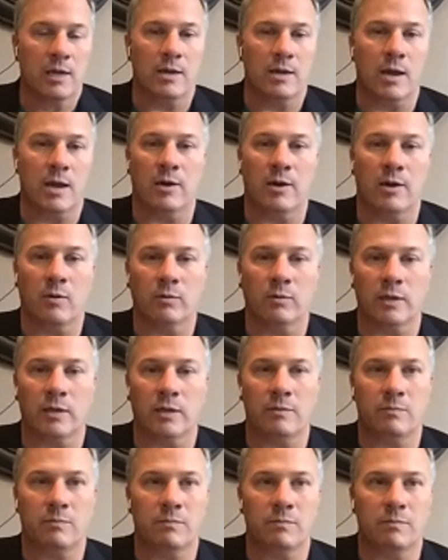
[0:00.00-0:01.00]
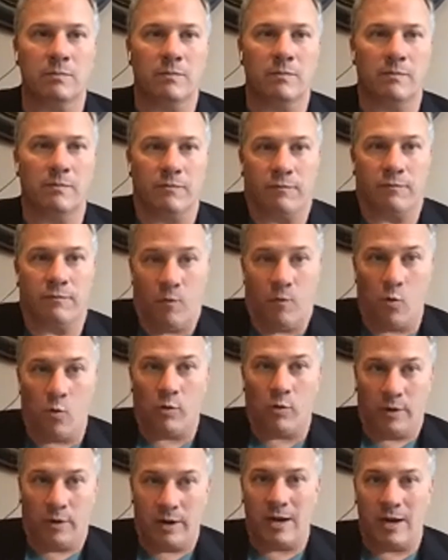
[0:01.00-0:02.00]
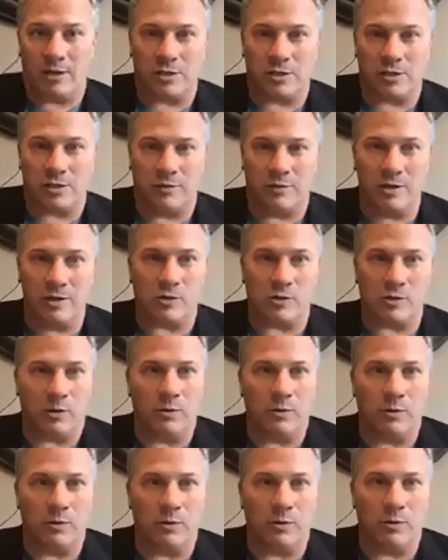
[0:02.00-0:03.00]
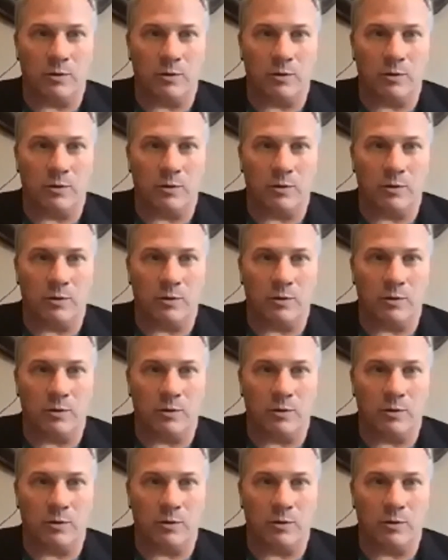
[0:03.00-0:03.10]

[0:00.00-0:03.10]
not only for the nation of Israel,